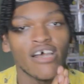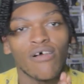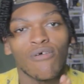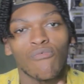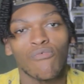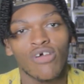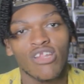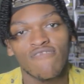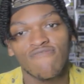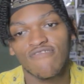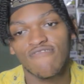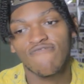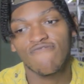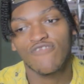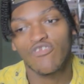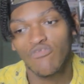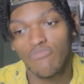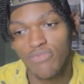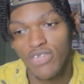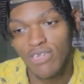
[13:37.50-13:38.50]
one of the
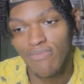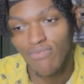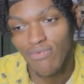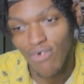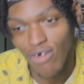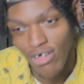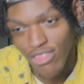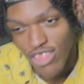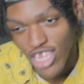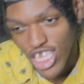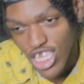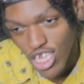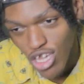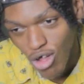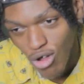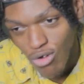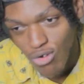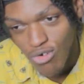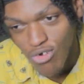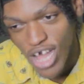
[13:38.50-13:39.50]
few people on the
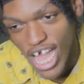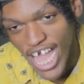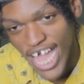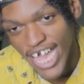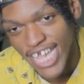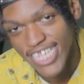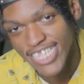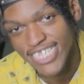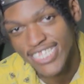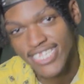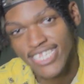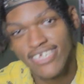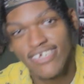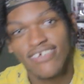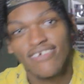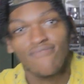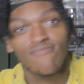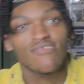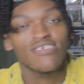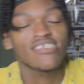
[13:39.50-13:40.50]
show who has,
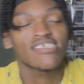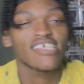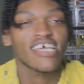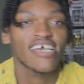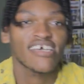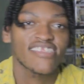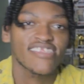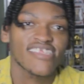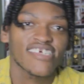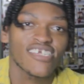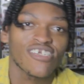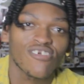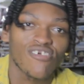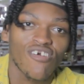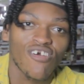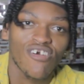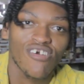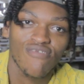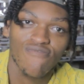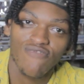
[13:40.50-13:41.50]
what is that thing
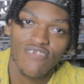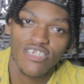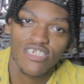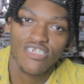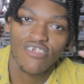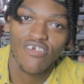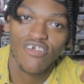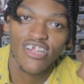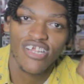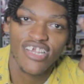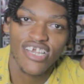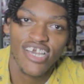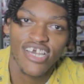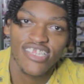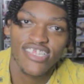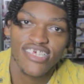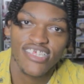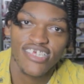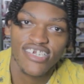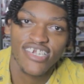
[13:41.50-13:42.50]
called? What is Sharingan?
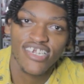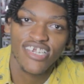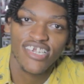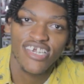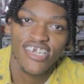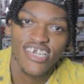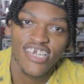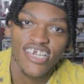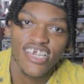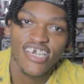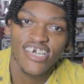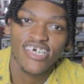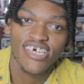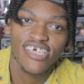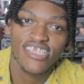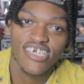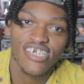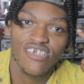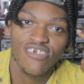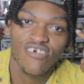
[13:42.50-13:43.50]
The thing
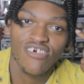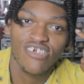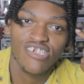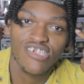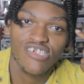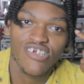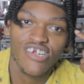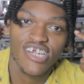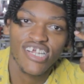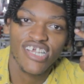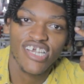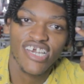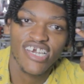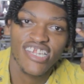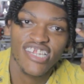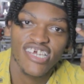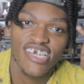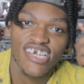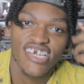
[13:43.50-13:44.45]
that they call Sharingan.